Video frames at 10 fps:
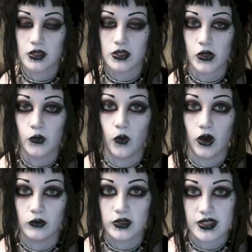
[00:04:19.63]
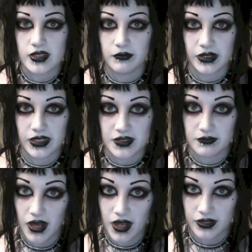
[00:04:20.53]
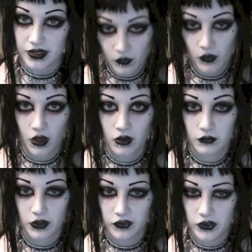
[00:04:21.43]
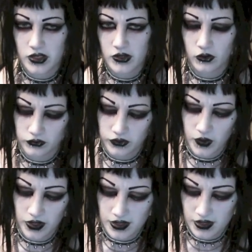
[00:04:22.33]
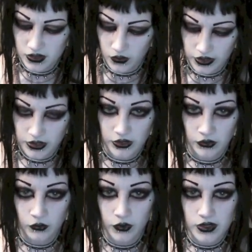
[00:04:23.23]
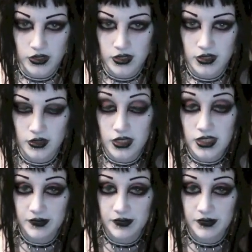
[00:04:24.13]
So what was the biggest bargain? My first thought to answer this question was this